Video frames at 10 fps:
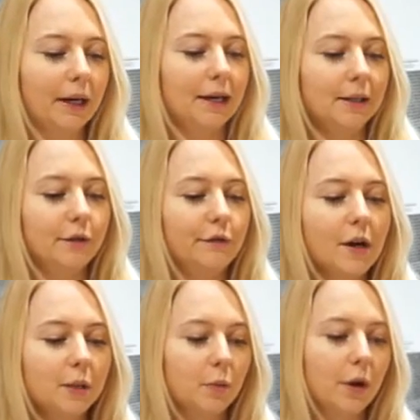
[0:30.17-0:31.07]
Okay, so
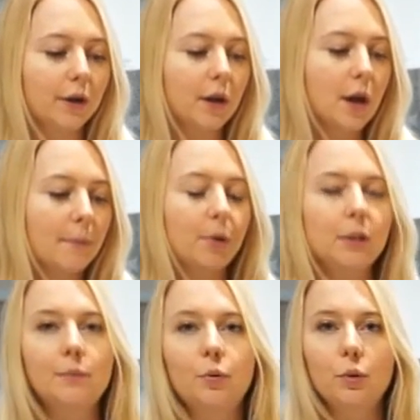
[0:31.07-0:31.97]
first one,
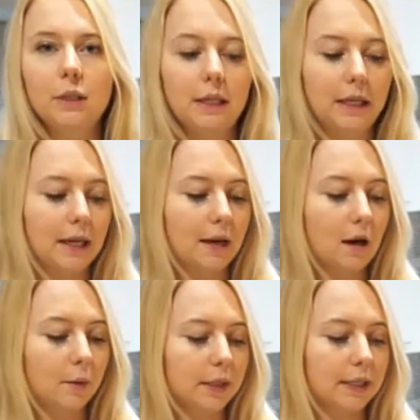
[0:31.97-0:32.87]
most importantly,
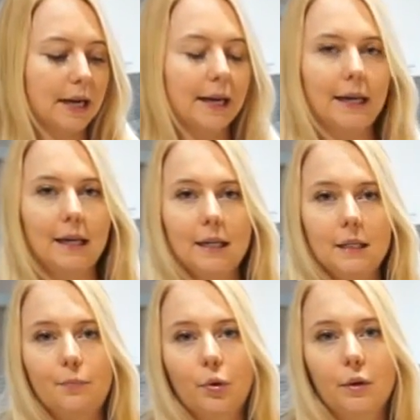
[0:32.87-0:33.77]
I would say
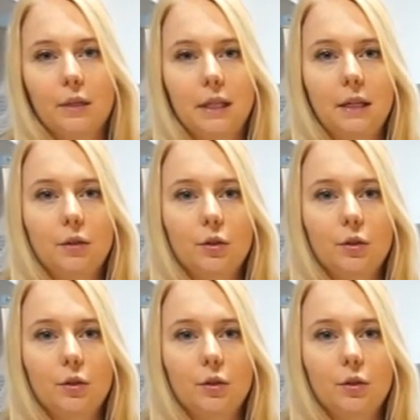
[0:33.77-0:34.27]
is protein.